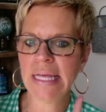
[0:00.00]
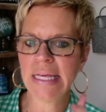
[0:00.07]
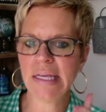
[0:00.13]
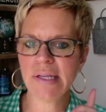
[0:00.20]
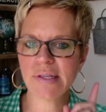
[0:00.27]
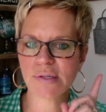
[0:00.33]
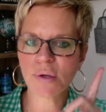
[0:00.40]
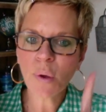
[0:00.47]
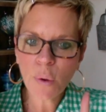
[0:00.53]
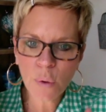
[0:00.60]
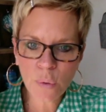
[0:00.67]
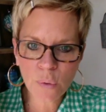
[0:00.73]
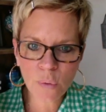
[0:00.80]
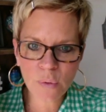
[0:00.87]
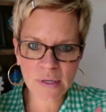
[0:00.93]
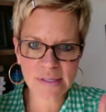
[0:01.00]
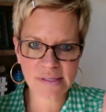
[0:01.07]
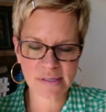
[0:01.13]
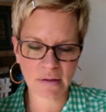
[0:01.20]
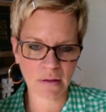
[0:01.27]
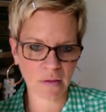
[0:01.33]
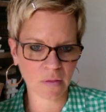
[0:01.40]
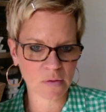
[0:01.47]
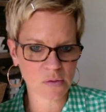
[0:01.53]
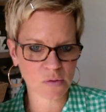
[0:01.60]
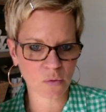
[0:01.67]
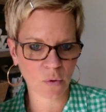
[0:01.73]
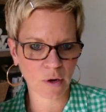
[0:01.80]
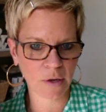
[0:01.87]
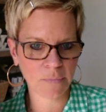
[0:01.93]
is who is telling the
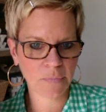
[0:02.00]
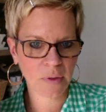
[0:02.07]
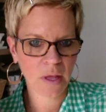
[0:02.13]
story.